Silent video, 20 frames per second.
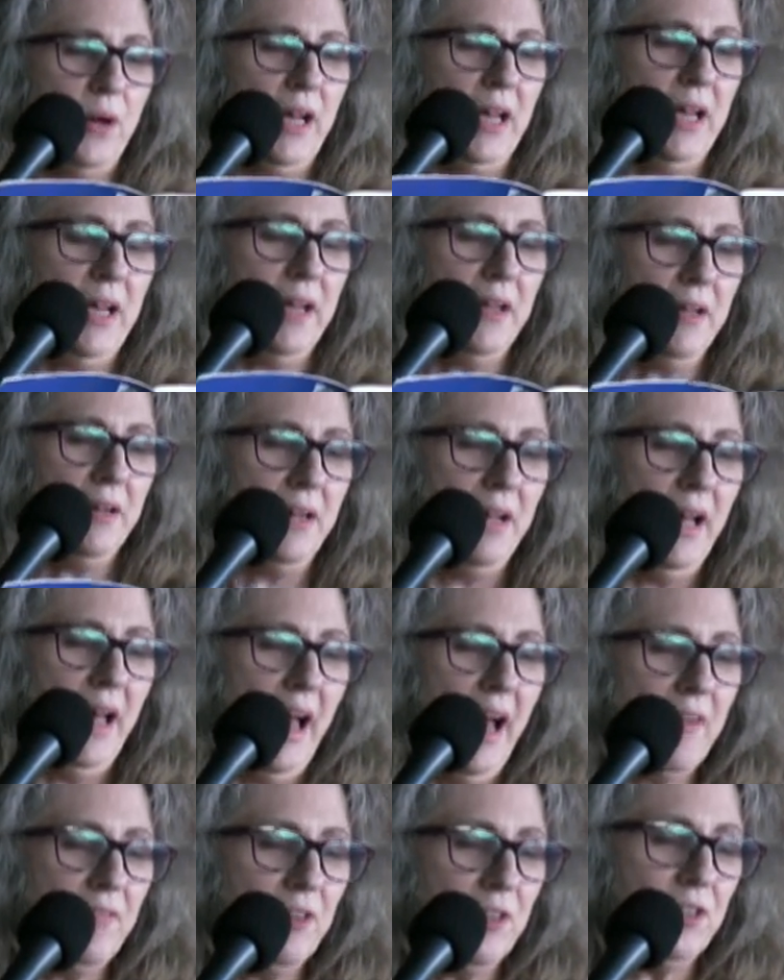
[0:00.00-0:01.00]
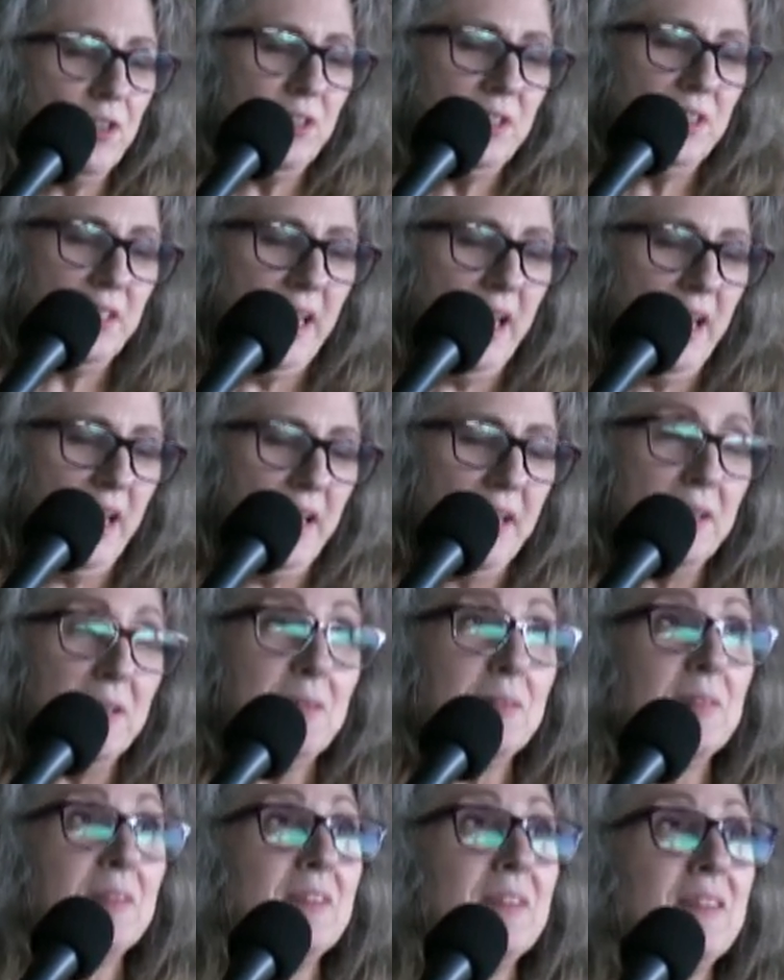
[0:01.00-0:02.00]
way. Have a good day.
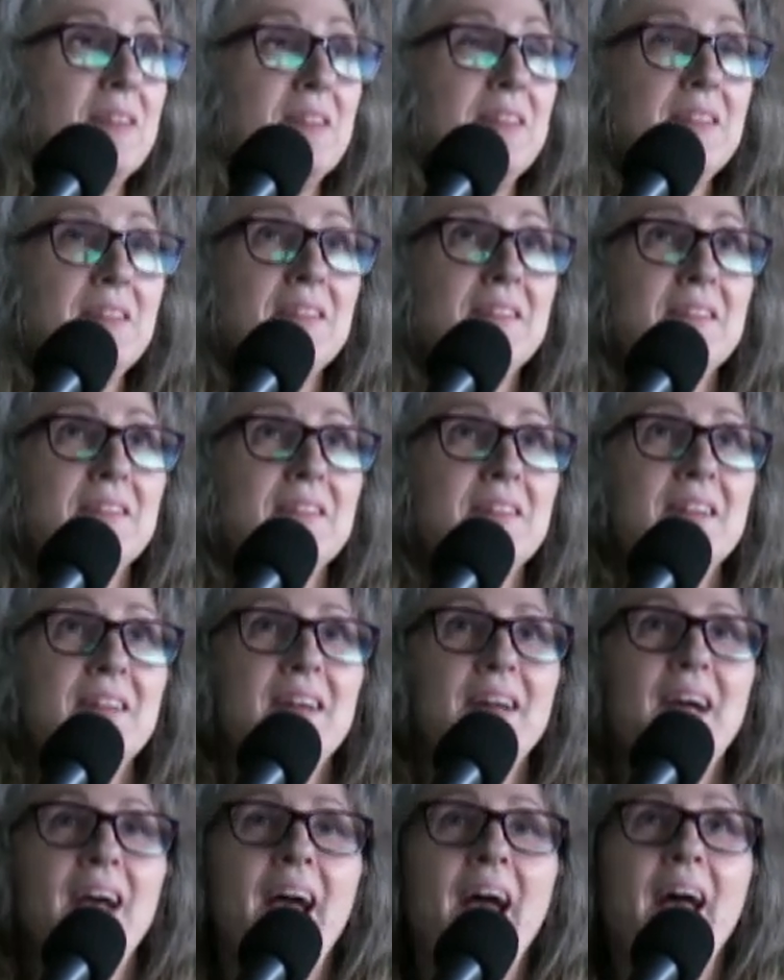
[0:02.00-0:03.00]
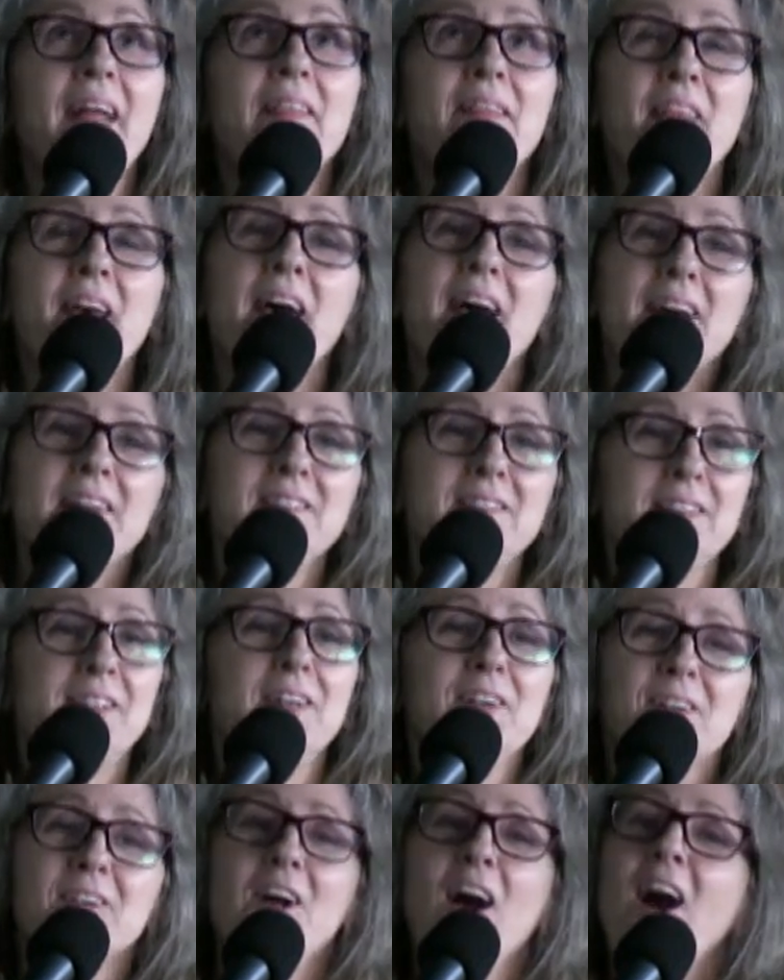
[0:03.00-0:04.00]
And then,
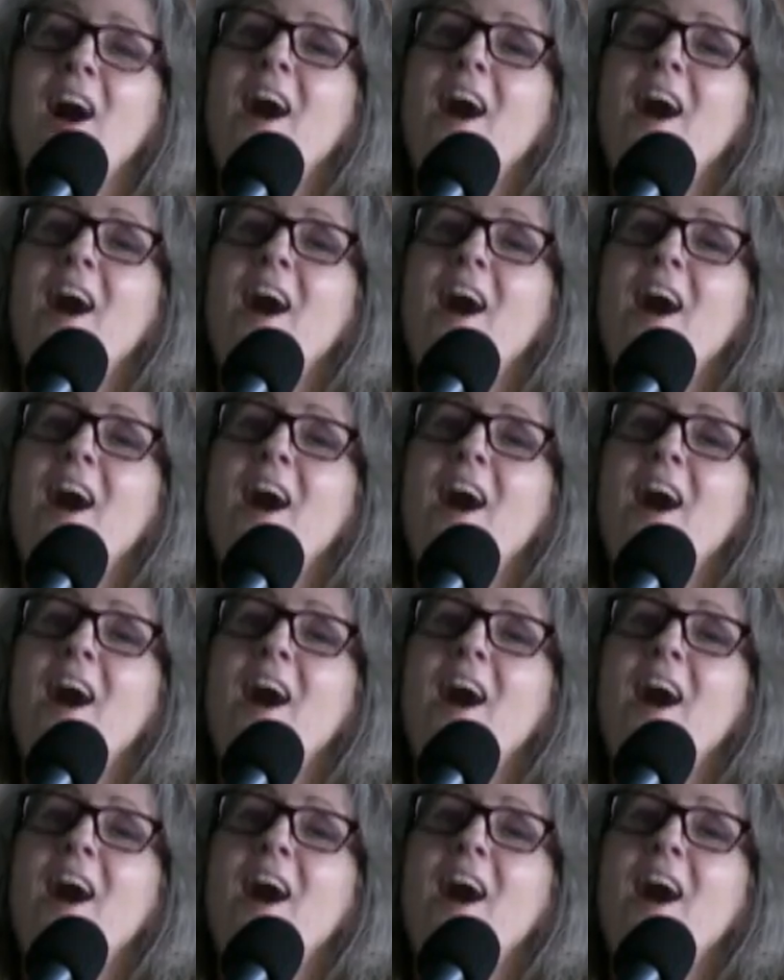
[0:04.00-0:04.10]
dear God,